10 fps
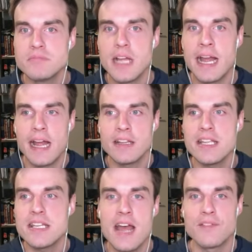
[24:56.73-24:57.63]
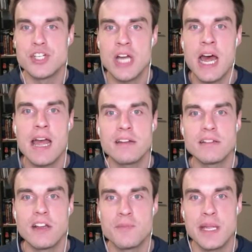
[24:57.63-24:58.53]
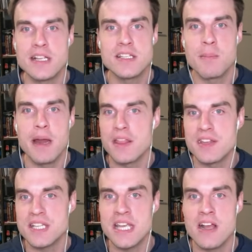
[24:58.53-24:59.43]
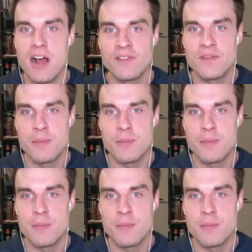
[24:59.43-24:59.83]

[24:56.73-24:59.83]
at least have a shot of being somebody that's key off of the